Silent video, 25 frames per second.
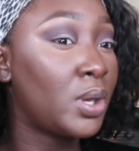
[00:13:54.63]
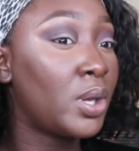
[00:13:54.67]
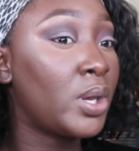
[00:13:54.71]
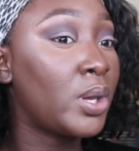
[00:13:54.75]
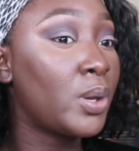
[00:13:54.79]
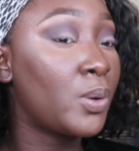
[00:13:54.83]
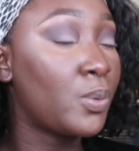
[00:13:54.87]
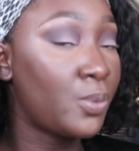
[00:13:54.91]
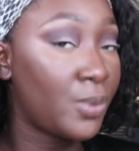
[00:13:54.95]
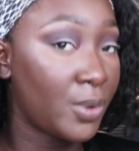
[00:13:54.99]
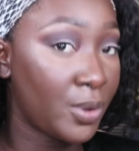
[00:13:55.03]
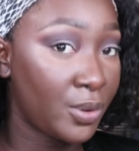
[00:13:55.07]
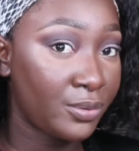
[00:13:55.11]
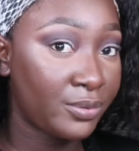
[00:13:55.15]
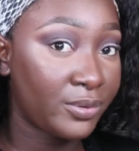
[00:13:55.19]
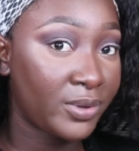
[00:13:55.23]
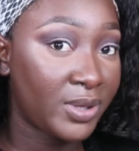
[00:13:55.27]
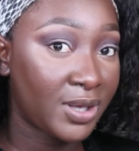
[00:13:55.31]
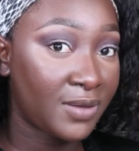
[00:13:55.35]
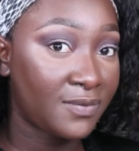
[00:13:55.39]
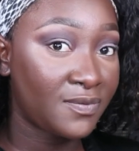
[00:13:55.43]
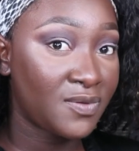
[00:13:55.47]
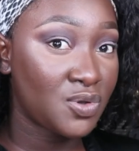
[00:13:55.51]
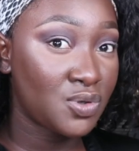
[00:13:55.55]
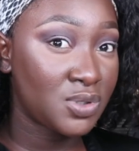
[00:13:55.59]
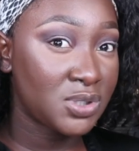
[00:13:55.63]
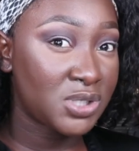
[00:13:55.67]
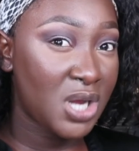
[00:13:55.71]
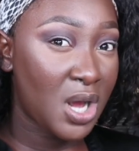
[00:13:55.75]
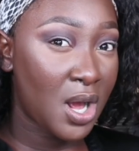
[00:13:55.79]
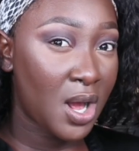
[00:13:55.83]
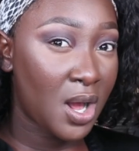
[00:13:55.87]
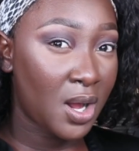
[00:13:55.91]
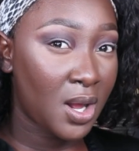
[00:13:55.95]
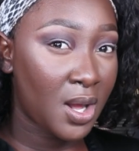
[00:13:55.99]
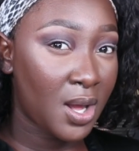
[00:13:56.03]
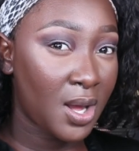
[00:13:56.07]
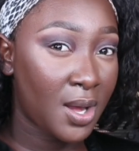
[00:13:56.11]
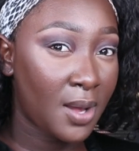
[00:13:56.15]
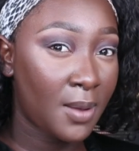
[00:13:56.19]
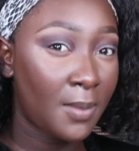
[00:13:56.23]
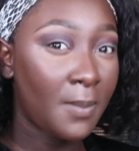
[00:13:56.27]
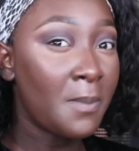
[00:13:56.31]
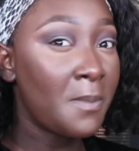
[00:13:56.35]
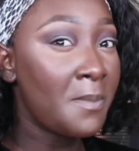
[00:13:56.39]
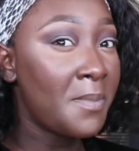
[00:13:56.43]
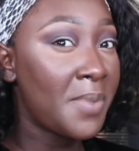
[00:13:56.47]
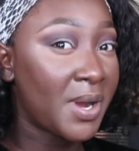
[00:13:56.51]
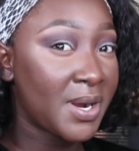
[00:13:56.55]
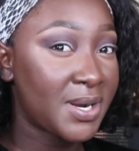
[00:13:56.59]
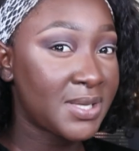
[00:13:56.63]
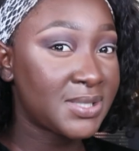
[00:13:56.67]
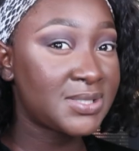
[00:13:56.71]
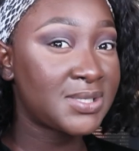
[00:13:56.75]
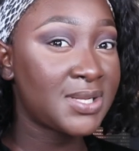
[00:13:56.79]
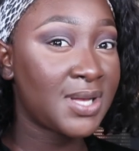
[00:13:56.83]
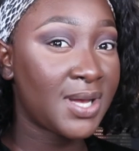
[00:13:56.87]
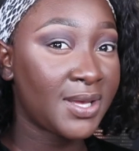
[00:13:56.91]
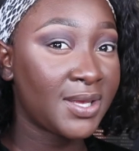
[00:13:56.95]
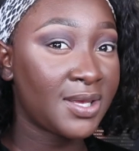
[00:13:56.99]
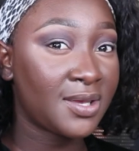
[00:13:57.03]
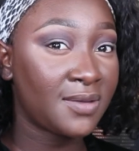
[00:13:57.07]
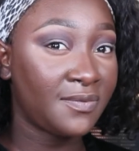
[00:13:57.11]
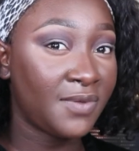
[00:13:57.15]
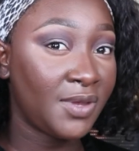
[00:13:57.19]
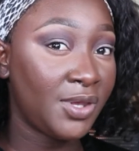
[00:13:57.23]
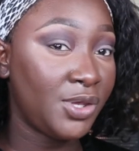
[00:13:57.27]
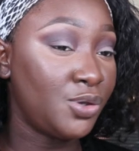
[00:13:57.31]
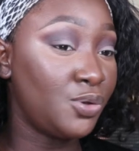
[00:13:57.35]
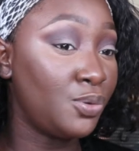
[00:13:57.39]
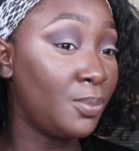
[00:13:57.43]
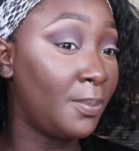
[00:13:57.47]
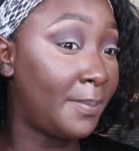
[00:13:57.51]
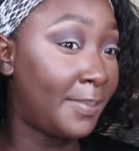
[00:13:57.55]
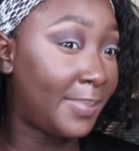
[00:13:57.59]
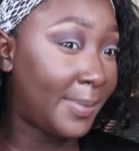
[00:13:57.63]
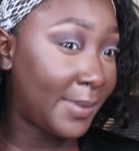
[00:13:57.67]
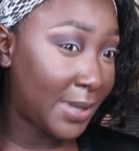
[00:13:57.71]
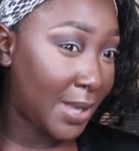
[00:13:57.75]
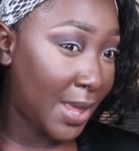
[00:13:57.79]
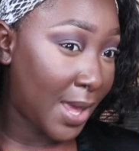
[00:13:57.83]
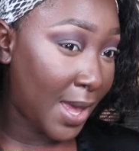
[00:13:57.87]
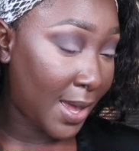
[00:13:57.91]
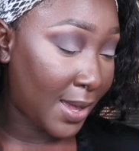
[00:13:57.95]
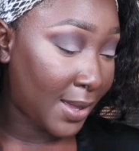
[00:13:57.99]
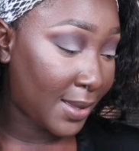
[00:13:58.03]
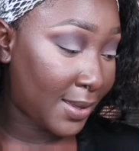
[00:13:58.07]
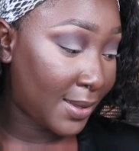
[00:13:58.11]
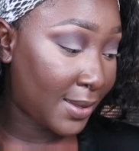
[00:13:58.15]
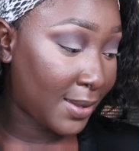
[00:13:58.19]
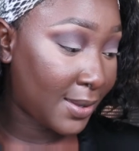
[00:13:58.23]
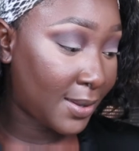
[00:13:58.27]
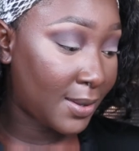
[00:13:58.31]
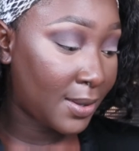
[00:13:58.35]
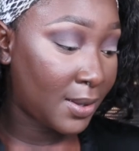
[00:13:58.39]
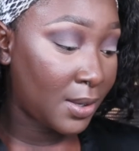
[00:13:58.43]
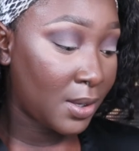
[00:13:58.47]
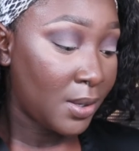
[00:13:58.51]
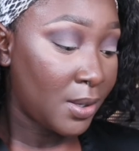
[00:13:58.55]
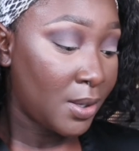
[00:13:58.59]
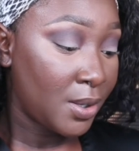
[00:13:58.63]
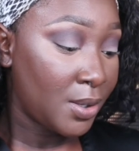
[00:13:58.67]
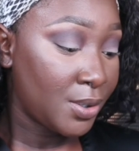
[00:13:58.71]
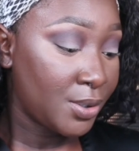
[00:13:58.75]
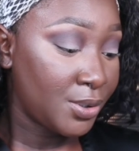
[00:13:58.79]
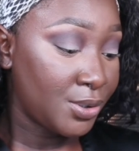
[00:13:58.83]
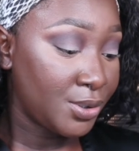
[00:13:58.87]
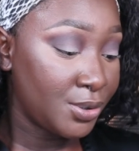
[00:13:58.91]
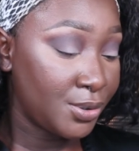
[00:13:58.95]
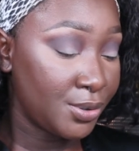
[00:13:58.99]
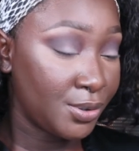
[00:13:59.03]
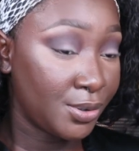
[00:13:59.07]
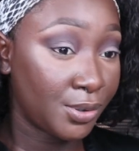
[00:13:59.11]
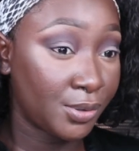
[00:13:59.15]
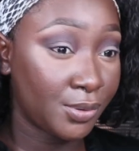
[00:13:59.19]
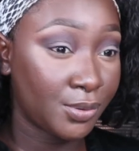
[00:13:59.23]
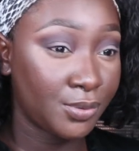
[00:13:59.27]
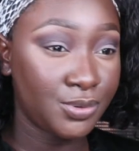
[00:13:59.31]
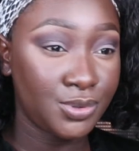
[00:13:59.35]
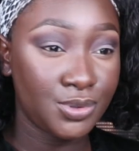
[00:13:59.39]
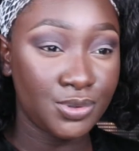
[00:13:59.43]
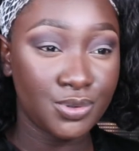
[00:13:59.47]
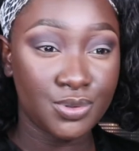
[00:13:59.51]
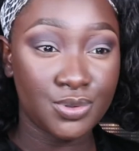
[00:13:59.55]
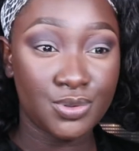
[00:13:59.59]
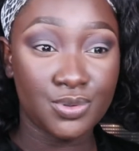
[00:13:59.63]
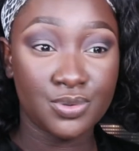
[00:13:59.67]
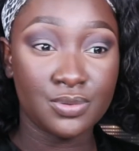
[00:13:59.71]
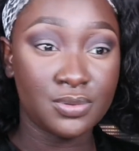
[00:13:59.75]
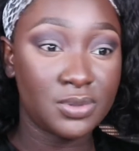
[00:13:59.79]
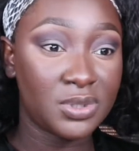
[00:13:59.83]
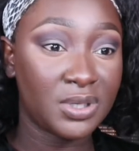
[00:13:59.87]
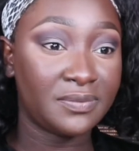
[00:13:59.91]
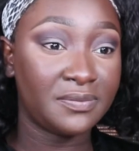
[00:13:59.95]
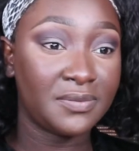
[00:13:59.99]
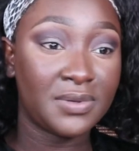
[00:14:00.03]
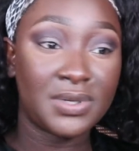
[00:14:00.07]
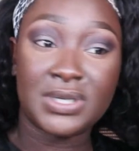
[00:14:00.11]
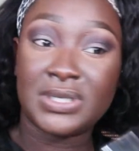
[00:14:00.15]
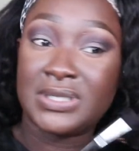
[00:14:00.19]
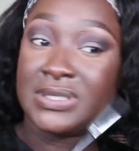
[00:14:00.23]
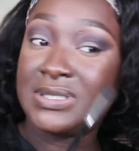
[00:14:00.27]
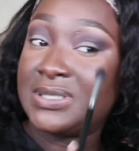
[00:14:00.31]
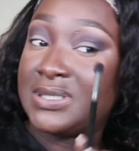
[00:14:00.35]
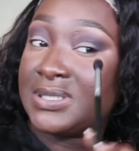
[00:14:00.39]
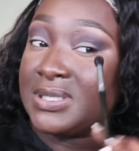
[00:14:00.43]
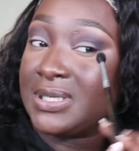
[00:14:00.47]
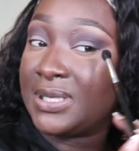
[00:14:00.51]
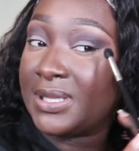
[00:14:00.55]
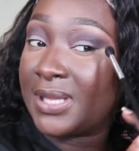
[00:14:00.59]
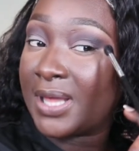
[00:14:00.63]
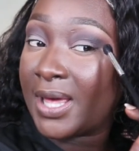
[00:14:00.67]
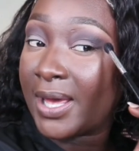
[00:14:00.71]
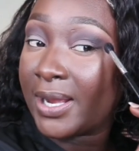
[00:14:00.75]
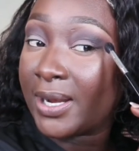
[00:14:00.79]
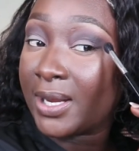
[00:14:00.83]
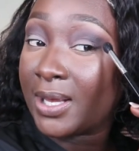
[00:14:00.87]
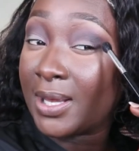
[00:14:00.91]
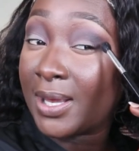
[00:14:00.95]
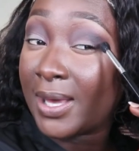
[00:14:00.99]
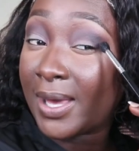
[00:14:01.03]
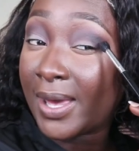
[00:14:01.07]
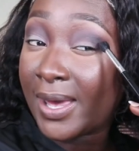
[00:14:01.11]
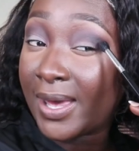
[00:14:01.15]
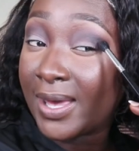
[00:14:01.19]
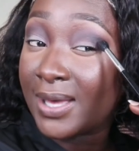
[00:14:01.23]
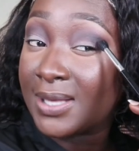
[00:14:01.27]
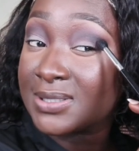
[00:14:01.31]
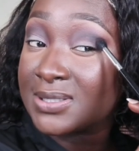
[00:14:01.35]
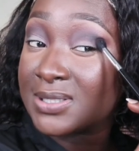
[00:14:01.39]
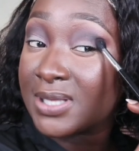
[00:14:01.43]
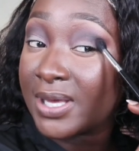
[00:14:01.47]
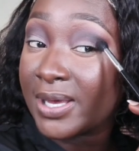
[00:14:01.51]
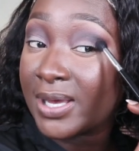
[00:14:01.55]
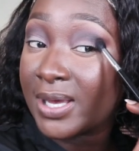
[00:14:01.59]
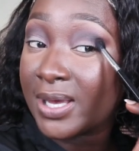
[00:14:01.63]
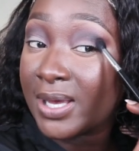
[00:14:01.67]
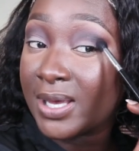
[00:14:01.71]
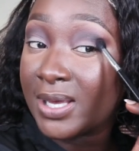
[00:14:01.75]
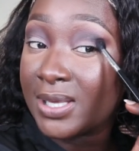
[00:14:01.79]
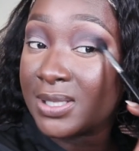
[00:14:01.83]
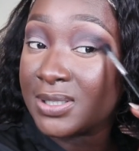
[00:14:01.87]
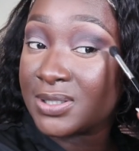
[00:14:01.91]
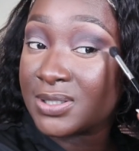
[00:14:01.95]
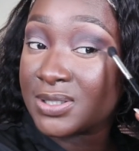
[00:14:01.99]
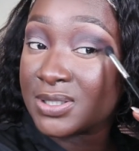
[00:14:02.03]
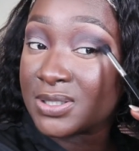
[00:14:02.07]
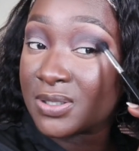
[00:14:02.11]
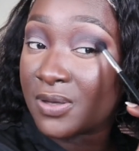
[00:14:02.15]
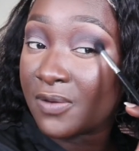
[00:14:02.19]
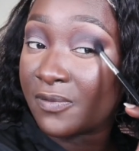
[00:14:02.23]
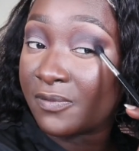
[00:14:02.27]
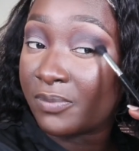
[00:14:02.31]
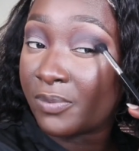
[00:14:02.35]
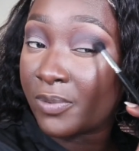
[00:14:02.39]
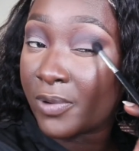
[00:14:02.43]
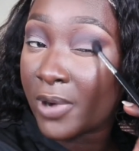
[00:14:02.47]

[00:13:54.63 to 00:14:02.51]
it will give you dark, but it's not giving you black, you know. You do definitely see that it has like hints of